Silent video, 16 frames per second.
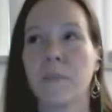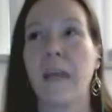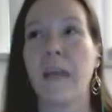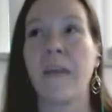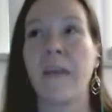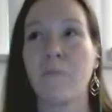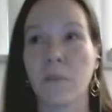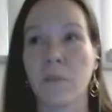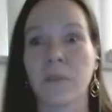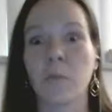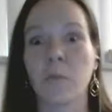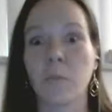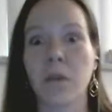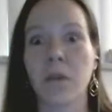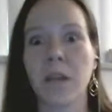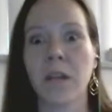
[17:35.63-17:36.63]

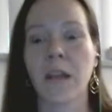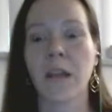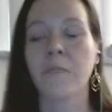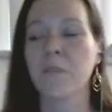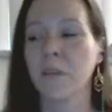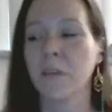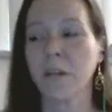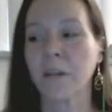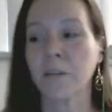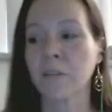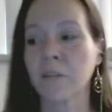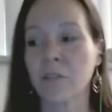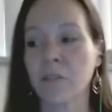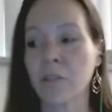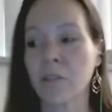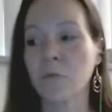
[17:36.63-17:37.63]
explaining everything,
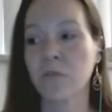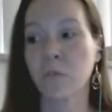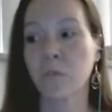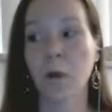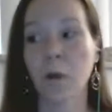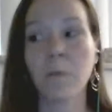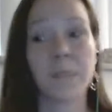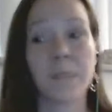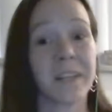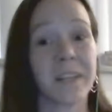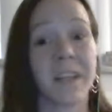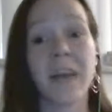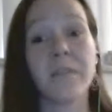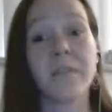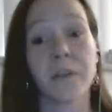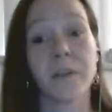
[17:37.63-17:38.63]
she was probably
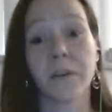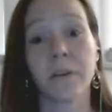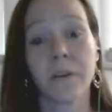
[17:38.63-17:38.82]
11.